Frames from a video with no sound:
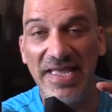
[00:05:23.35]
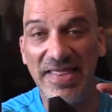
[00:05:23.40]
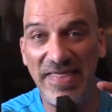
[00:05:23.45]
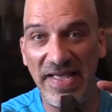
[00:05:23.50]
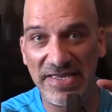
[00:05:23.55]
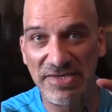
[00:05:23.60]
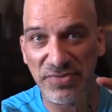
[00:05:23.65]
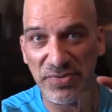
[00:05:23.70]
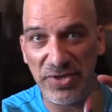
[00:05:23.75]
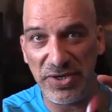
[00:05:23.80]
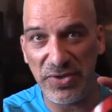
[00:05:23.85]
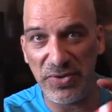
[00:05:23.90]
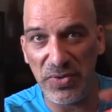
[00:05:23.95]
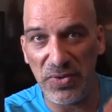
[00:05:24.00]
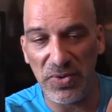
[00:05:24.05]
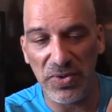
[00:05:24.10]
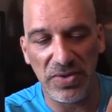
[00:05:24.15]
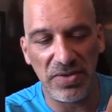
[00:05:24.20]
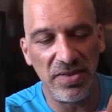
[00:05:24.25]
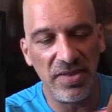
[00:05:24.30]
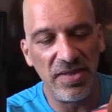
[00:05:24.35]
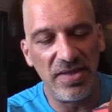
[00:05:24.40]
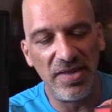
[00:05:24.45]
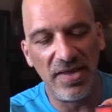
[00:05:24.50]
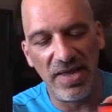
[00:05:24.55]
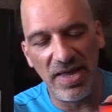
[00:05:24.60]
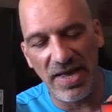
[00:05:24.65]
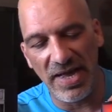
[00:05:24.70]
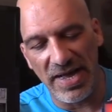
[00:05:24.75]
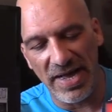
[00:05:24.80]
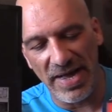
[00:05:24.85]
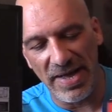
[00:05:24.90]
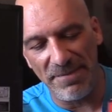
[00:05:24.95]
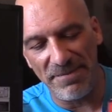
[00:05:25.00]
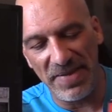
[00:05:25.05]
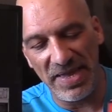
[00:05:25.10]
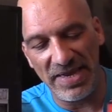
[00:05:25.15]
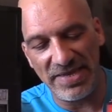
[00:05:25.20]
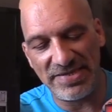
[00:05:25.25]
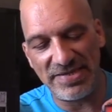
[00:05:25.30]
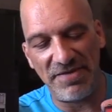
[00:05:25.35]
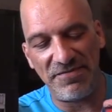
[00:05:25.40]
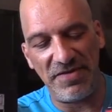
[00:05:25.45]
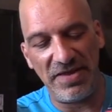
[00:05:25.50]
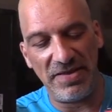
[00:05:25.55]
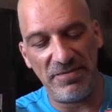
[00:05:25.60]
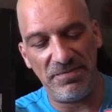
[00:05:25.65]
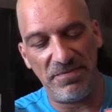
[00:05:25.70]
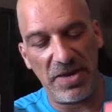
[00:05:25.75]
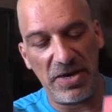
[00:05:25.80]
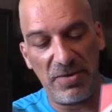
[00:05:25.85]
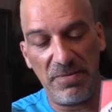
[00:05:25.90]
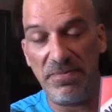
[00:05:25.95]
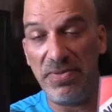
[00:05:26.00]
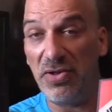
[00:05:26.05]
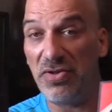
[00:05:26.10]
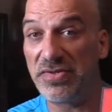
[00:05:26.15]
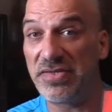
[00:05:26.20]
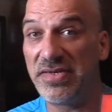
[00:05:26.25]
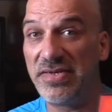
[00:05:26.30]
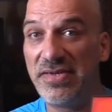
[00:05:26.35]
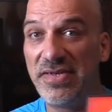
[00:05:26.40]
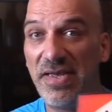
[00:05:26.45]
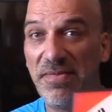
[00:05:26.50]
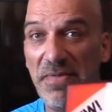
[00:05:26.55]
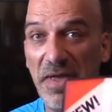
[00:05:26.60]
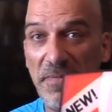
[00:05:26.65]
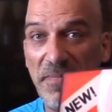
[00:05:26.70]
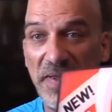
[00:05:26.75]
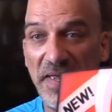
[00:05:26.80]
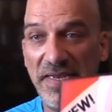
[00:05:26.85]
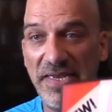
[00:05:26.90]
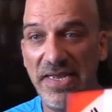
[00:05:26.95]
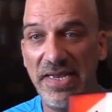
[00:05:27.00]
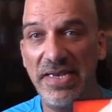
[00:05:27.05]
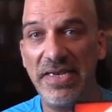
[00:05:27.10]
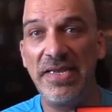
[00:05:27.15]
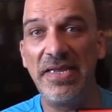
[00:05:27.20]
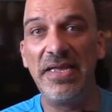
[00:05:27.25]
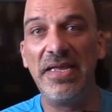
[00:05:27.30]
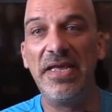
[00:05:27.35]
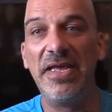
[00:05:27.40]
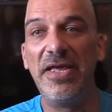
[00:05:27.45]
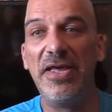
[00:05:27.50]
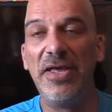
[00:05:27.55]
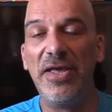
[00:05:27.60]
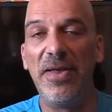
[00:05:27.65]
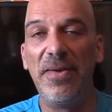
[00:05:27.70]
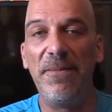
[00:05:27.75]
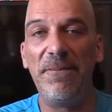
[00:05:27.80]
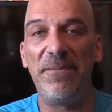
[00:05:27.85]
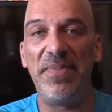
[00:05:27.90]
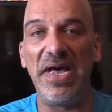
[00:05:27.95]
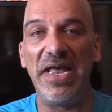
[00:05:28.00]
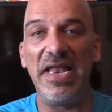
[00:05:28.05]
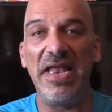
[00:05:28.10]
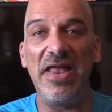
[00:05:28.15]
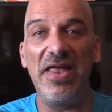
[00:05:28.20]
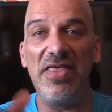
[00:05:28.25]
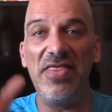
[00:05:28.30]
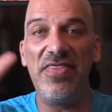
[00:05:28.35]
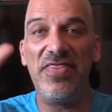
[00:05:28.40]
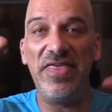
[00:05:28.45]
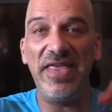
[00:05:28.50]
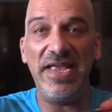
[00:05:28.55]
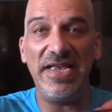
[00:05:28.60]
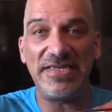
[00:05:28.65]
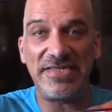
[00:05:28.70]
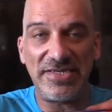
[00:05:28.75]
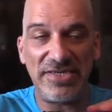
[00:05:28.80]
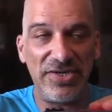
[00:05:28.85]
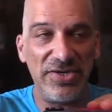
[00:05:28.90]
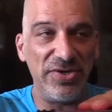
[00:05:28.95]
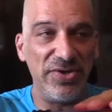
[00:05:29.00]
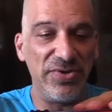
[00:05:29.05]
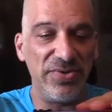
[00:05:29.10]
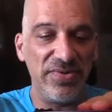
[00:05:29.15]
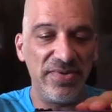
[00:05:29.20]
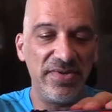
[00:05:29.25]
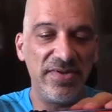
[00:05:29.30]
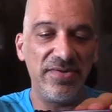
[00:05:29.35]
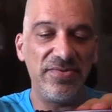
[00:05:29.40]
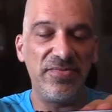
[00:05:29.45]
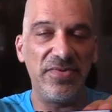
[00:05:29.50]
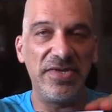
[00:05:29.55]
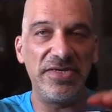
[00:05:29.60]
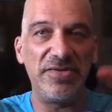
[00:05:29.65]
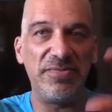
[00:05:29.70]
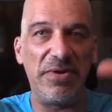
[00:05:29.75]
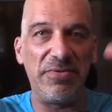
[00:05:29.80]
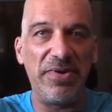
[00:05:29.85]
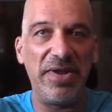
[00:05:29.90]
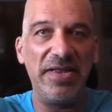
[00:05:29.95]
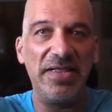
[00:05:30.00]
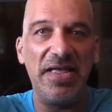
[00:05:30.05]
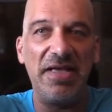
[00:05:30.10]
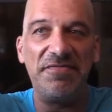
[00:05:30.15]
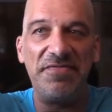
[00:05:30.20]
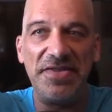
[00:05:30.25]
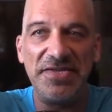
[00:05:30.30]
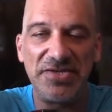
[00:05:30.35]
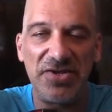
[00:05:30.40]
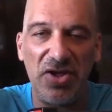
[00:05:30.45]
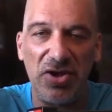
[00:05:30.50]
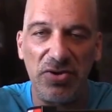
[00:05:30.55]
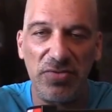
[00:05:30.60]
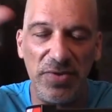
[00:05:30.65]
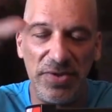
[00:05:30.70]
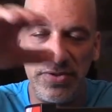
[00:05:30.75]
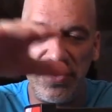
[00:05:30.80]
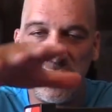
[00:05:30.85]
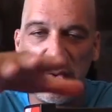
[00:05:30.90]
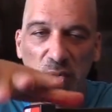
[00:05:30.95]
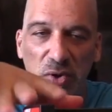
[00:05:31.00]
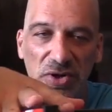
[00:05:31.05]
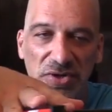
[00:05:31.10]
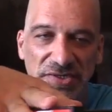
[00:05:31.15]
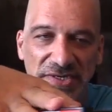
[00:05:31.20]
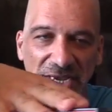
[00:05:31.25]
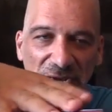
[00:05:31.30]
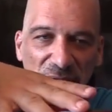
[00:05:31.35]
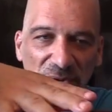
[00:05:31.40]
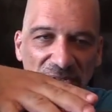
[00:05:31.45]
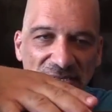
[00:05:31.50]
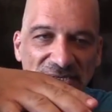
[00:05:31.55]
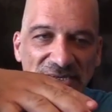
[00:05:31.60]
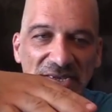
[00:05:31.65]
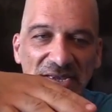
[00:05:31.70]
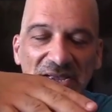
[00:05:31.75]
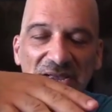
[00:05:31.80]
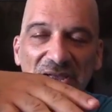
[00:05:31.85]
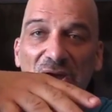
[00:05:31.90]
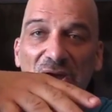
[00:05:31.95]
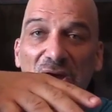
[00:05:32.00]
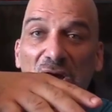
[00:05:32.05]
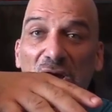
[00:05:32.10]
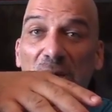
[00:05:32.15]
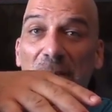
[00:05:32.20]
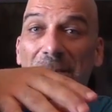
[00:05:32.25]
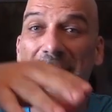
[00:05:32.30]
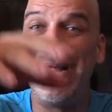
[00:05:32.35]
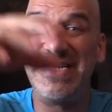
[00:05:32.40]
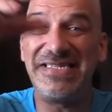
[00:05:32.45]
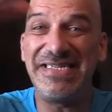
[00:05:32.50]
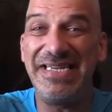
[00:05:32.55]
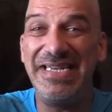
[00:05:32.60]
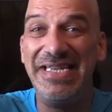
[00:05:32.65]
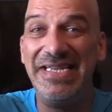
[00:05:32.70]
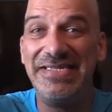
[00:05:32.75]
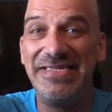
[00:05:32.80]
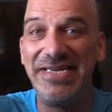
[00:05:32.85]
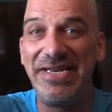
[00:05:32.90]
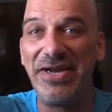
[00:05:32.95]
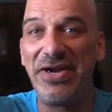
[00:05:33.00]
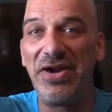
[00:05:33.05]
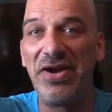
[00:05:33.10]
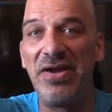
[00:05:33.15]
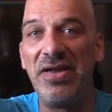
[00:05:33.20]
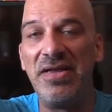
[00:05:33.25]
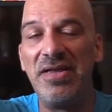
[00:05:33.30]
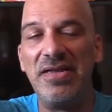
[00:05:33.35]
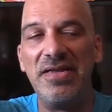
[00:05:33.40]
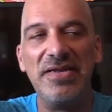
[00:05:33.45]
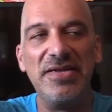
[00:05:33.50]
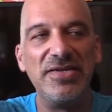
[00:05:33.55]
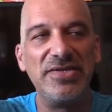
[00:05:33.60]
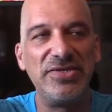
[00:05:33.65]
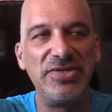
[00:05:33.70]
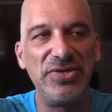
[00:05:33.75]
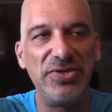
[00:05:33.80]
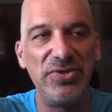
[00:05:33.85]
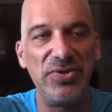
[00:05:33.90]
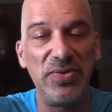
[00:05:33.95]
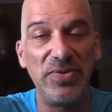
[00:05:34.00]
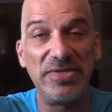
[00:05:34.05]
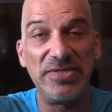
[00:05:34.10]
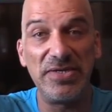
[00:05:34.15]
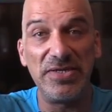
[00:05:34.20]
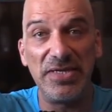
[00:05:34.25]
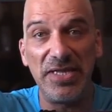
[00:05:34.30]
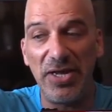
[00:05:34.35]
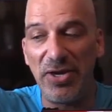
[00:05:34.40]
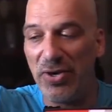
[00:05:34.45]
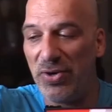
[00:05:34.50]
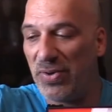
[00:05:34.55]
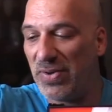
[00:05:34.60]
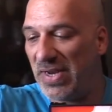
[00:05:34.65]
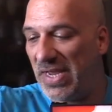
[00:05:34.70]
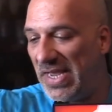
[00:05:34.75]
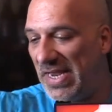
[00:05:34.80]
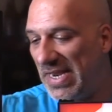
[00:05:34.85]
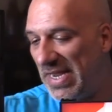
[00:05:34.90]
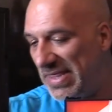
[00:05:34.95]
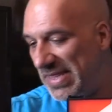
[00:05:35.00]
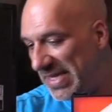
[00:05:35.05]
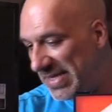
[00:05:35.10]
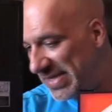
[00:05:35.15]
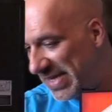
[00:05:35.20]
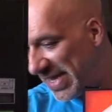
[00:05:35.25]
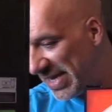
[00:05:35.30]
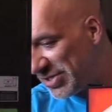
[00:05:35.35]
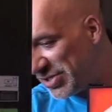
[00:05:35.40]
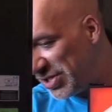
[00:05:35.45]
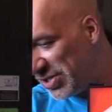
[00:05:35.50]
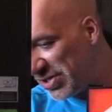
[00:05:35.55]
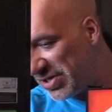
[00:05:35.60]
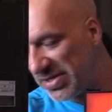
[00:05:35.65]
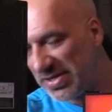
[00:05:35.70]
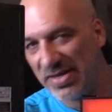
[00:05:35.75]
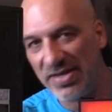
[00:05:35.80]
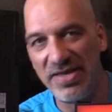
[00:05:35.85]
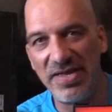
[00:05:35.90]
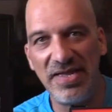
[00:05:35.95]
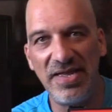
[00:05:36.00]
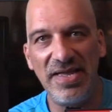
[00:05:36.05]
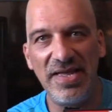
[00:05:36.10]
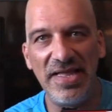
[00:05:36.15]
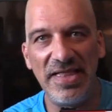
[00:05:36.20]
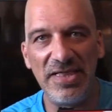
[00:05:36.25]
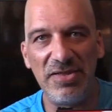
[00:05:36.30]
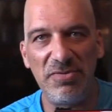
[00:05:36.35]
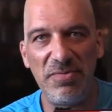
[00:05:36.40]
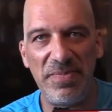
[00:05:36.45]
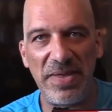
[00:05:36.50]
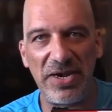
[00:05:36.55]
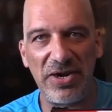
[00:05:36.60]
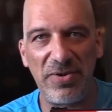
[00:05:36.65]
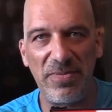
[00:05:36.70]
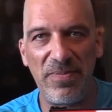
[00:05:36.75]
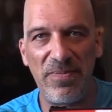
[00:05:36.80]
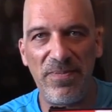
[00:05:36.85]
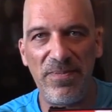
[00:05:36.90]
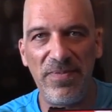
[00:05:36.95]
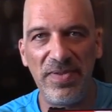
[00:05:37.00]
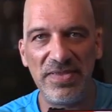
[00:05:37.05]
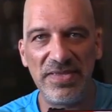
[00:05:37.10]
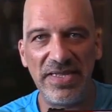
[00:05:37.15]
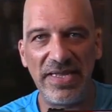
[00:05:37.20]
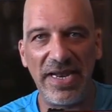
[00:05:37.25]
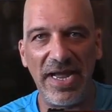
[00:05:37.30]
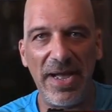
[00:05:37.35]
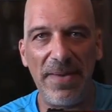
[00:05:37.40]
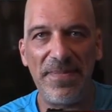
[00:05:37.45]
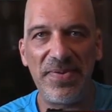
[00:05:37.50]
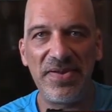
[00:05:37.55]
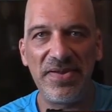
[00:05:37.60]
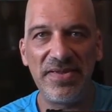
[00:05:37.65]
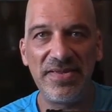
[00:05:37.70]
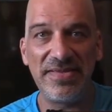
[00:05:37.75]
That's really cool. And it's definitely better built in my opinion. But these two, one to my right and left, these taller one, quarter scale ones, are much easier to load, and I think they actually look a little better lit up.